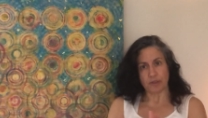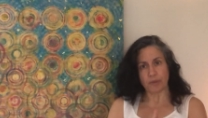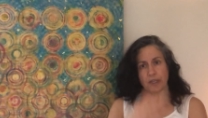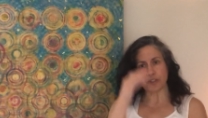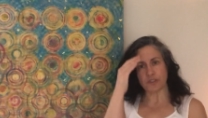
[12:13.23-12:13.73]

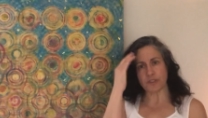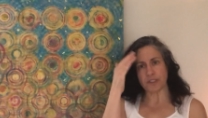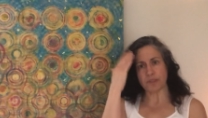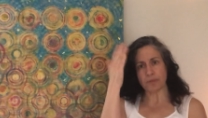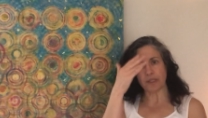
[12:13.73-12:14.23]
because you're
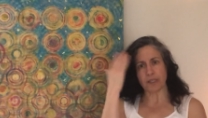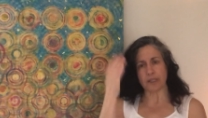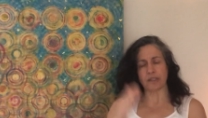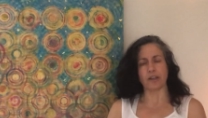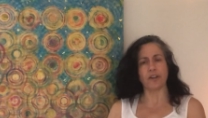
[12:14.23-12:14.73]
stimulating
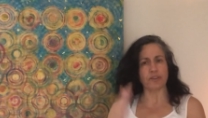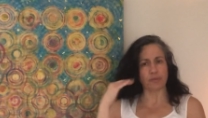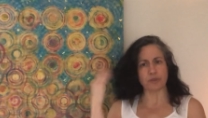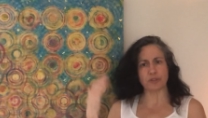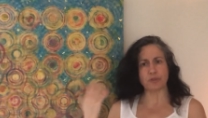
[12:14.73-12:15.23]
a lot of the
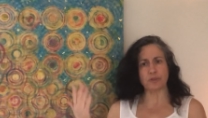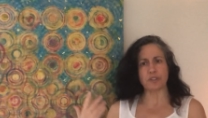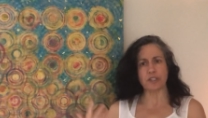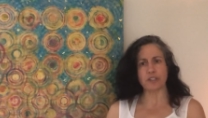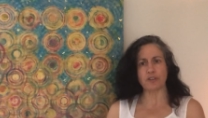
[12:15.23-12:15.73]

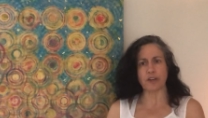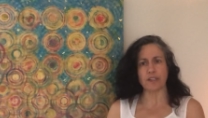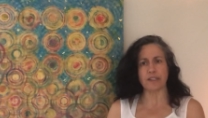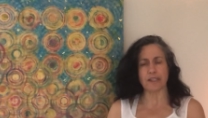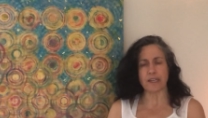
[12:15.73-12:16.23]
pituitary
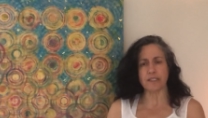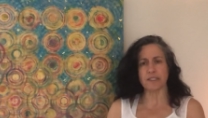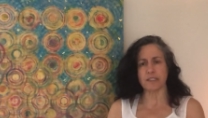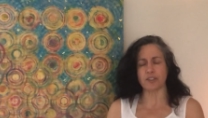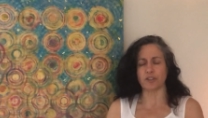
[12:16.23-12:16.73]
gland
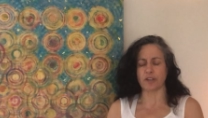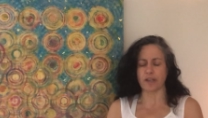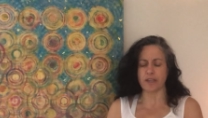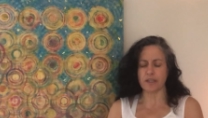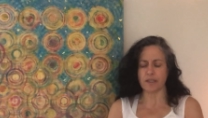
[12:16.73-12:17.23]
in your
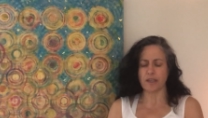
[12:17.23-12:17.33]
head,